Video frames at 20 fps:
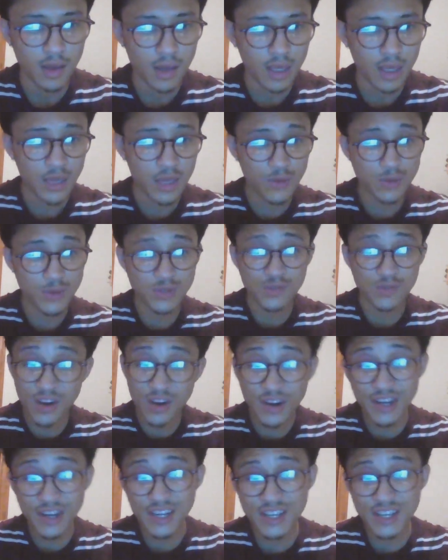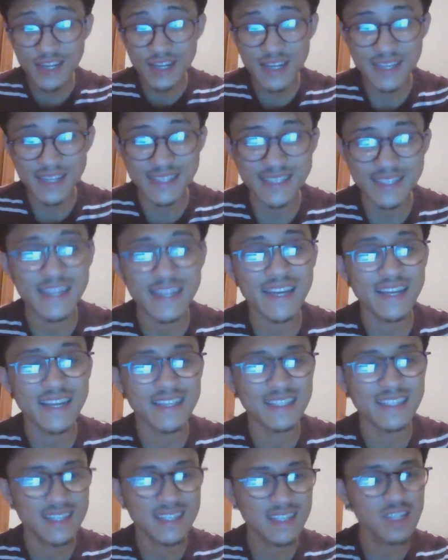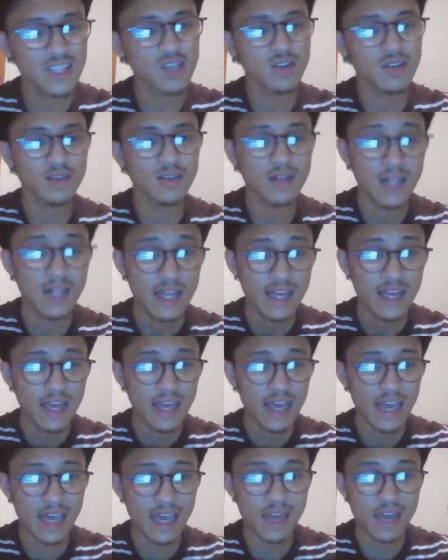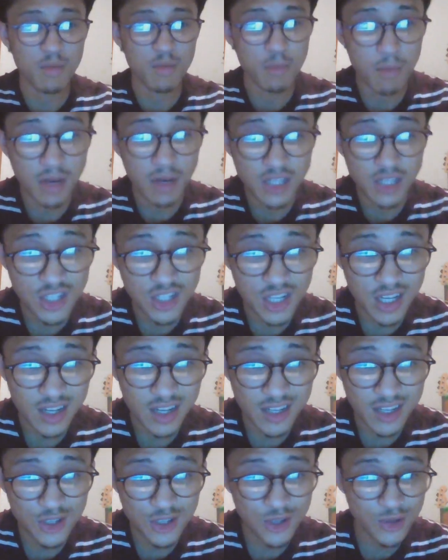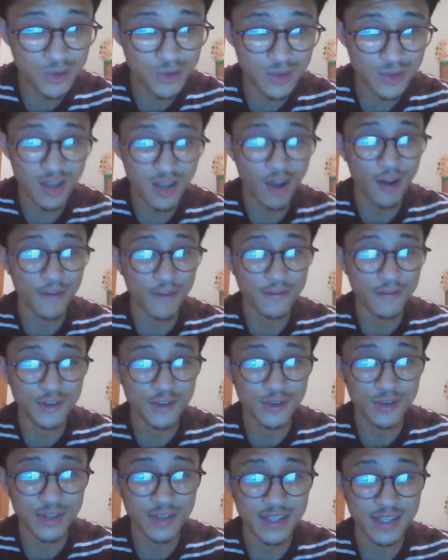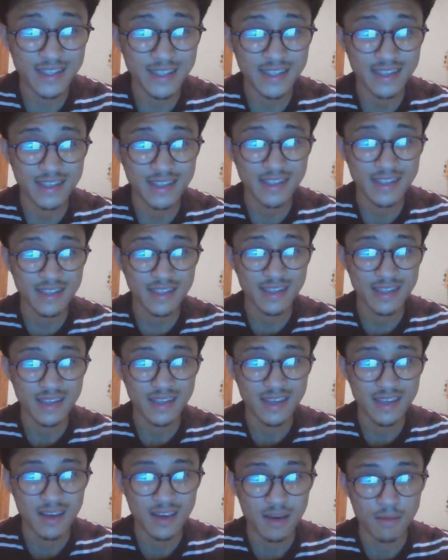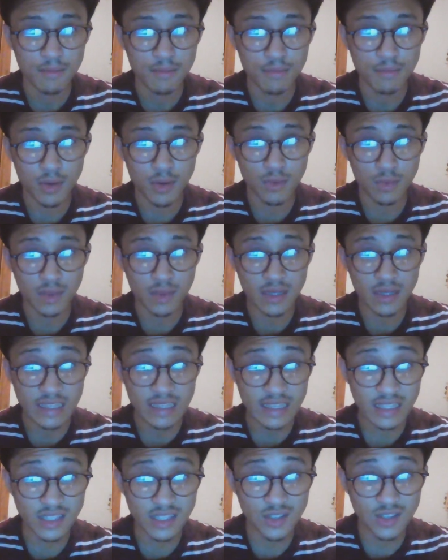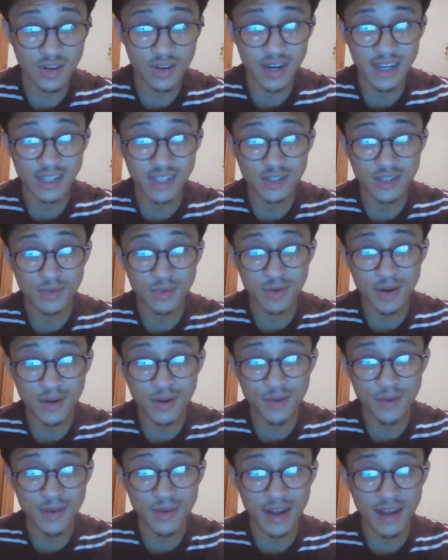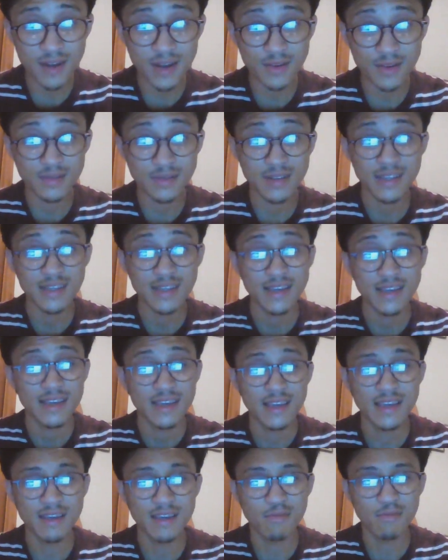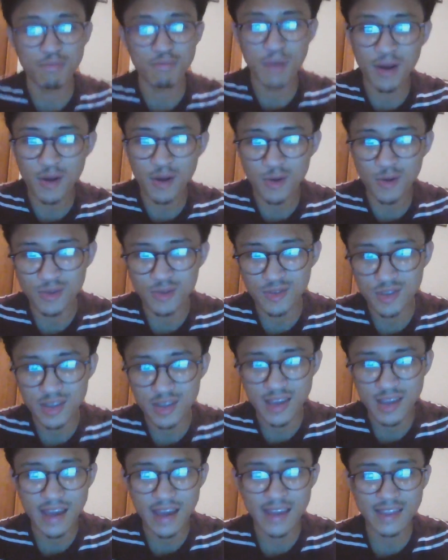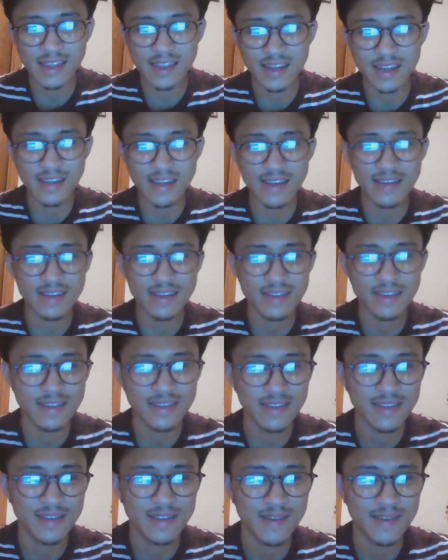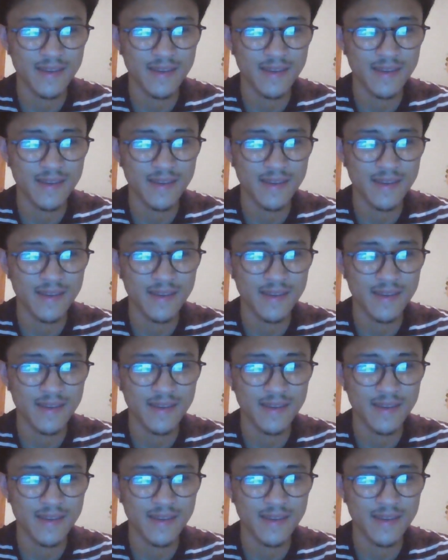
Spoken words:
He was very good at standing still and munching shoots off trees, but when he tried to run around, he buckled at the knees.